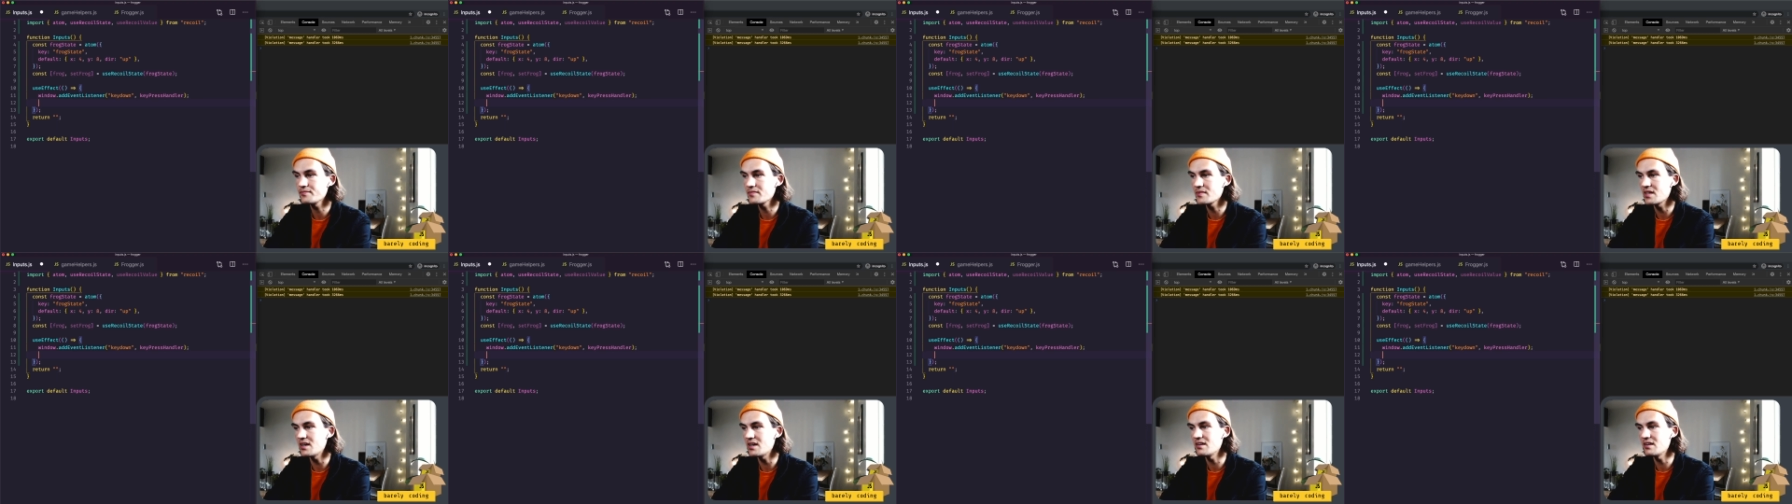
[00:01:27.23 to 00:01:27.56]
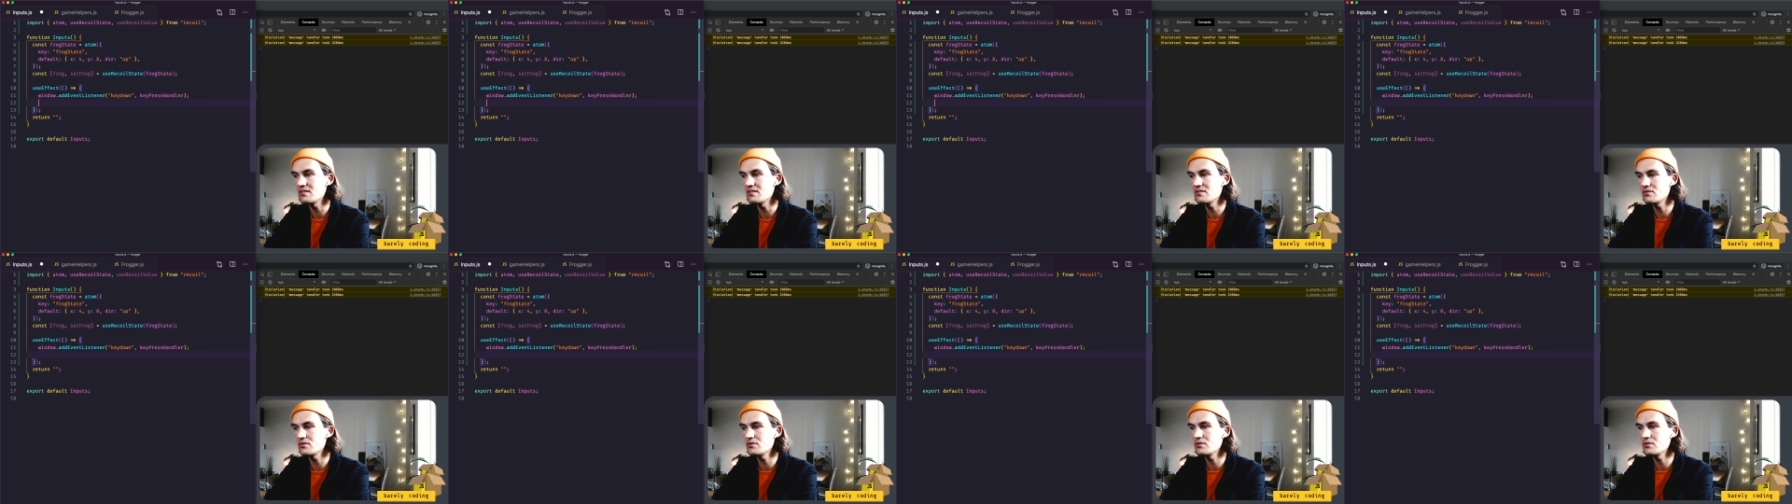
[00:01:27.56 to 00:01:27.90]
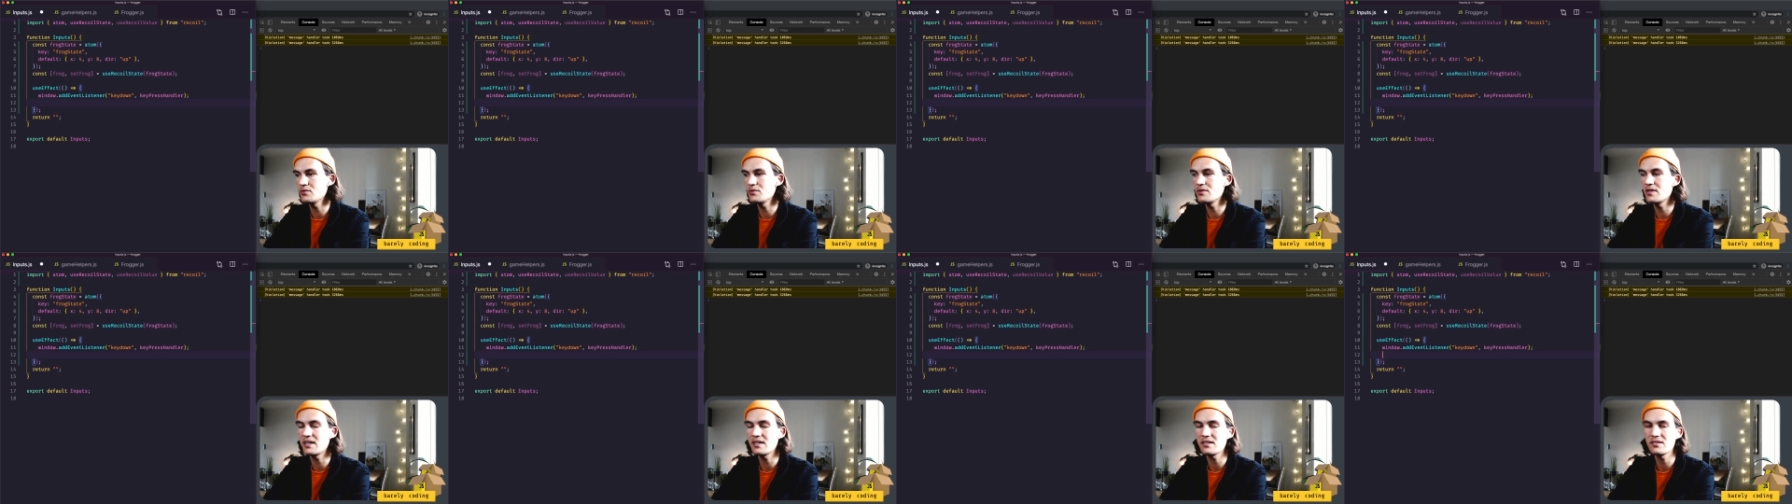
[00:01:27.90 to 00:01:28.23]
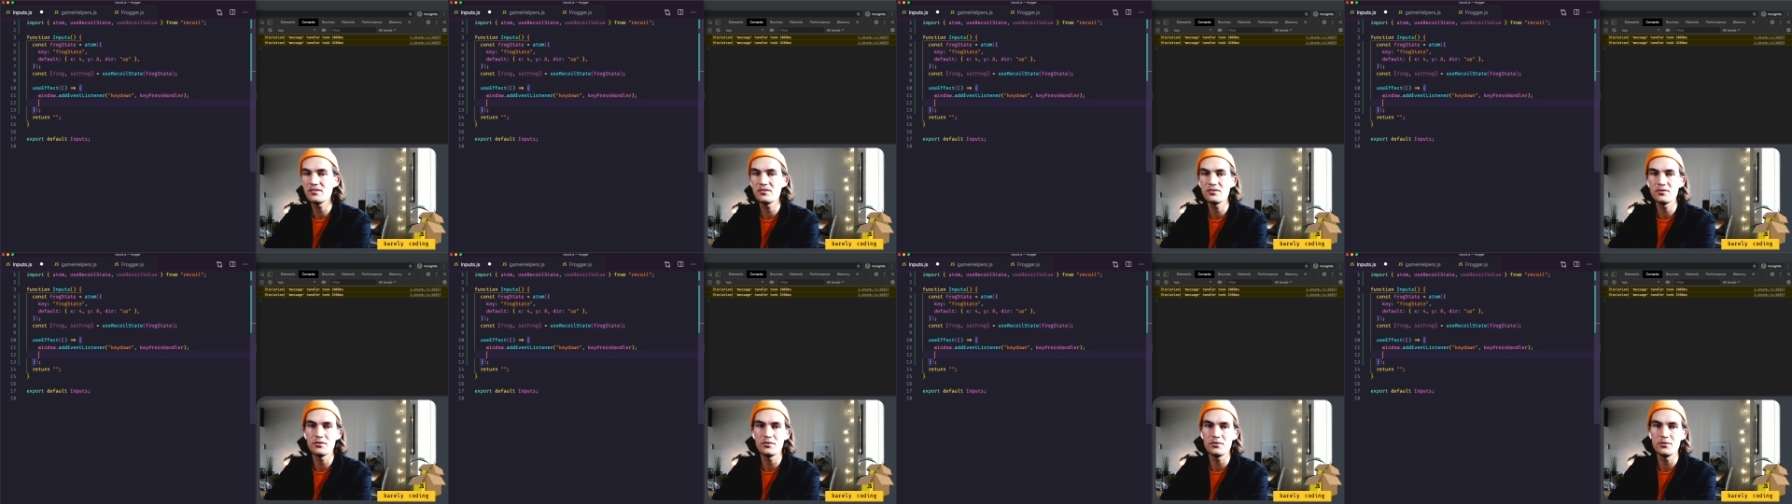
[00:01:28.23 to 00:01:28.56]
And to do that,
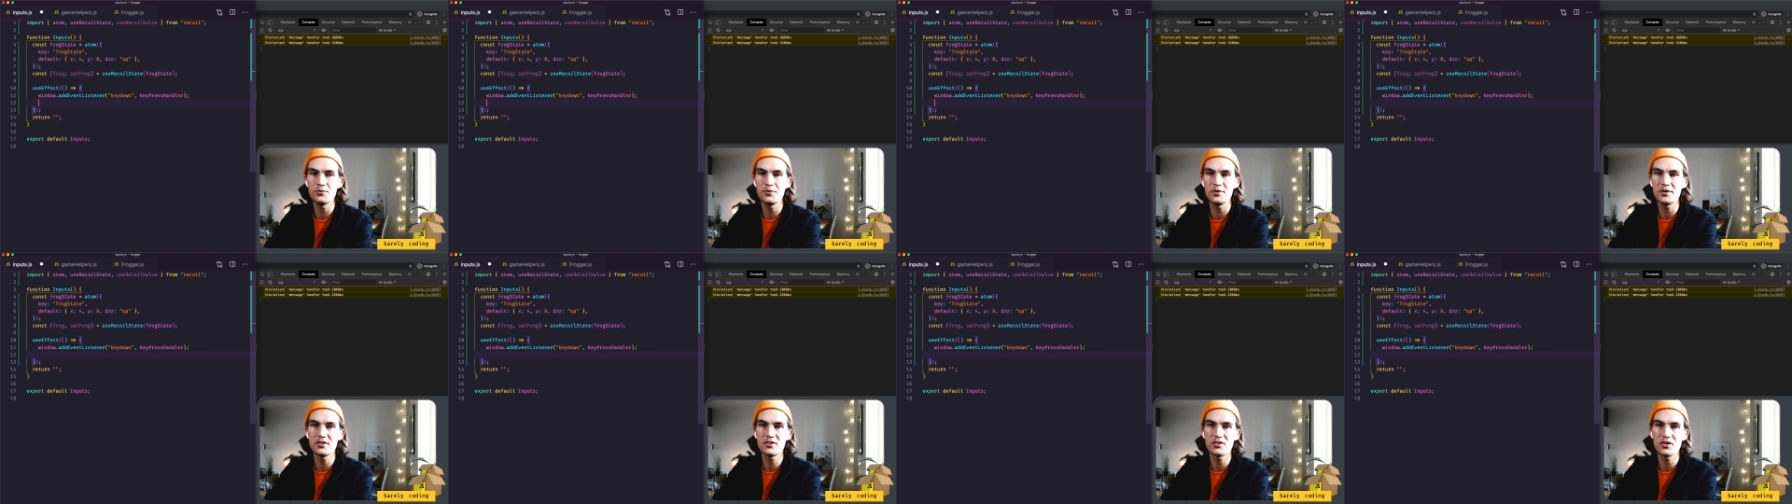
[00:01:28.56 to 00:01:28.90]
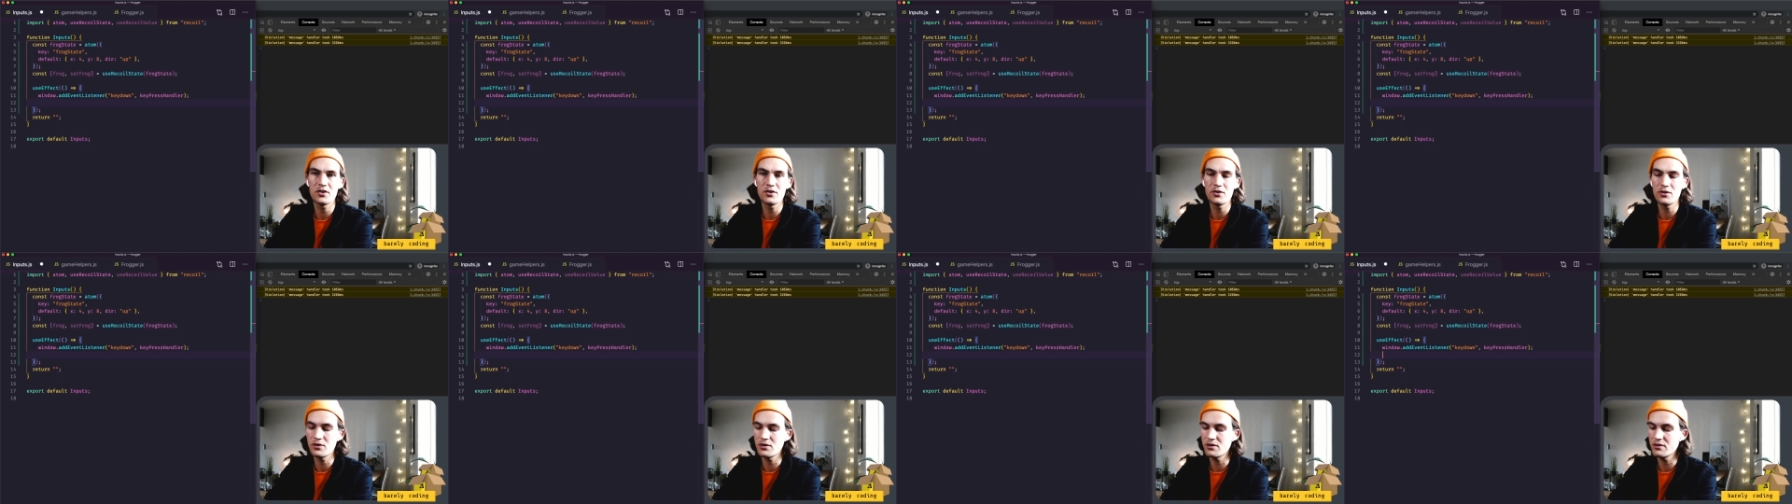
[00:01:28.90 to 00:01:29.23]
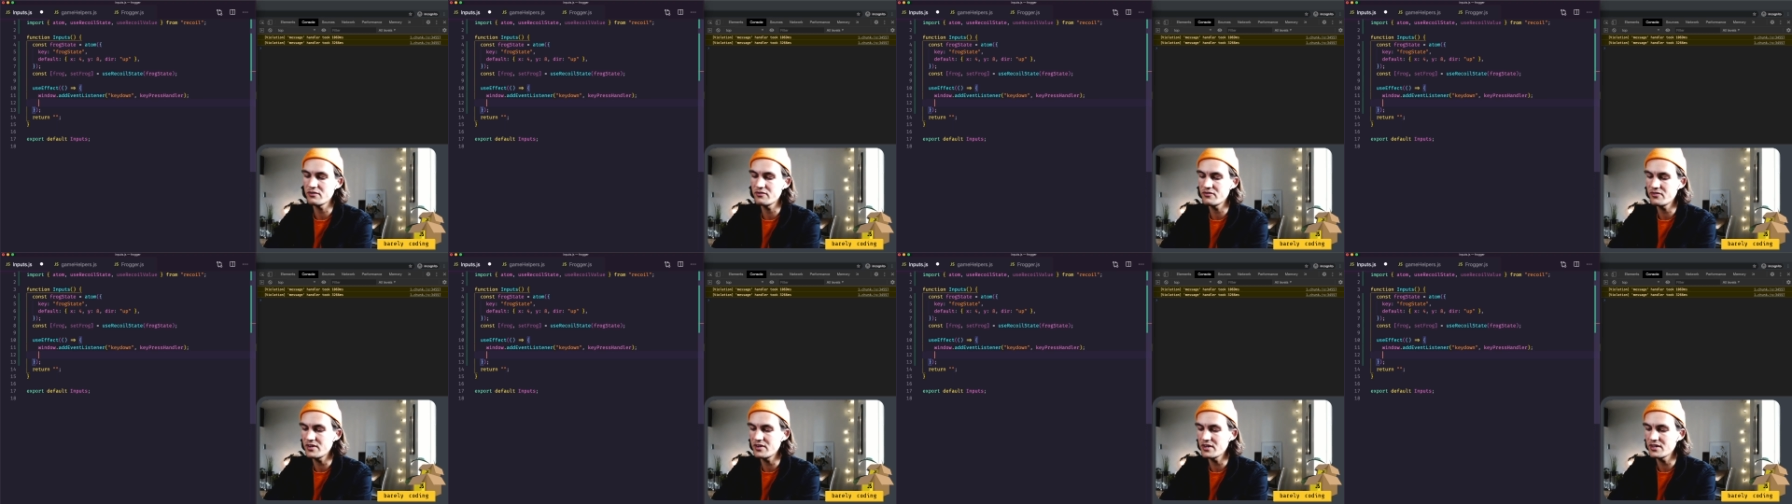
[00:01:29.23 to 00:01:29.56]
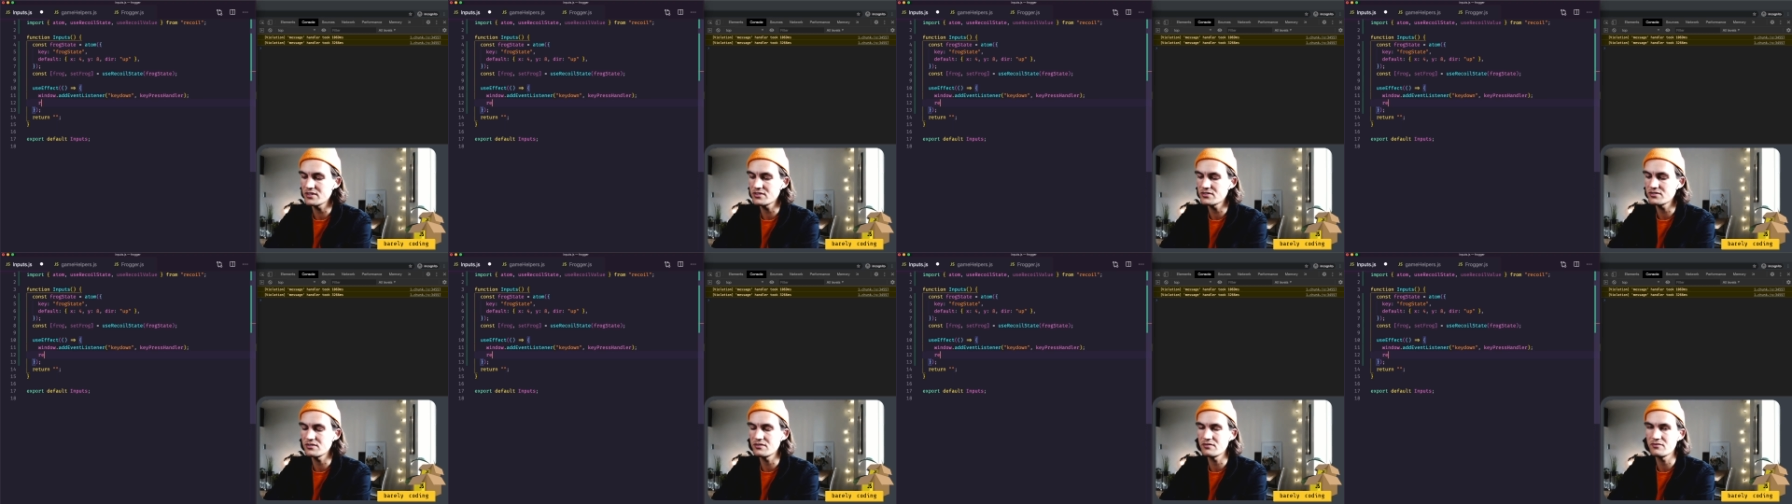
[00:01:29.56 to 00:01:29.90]
you return a
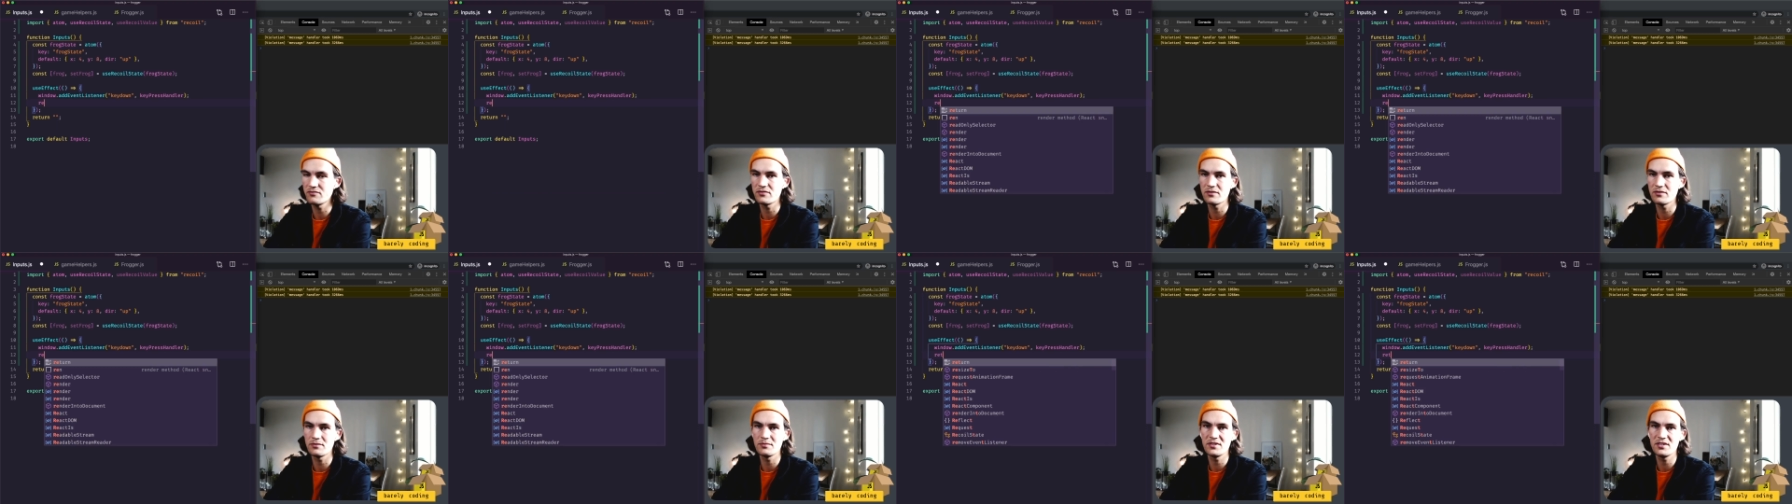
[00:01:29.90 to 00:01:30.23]
function from the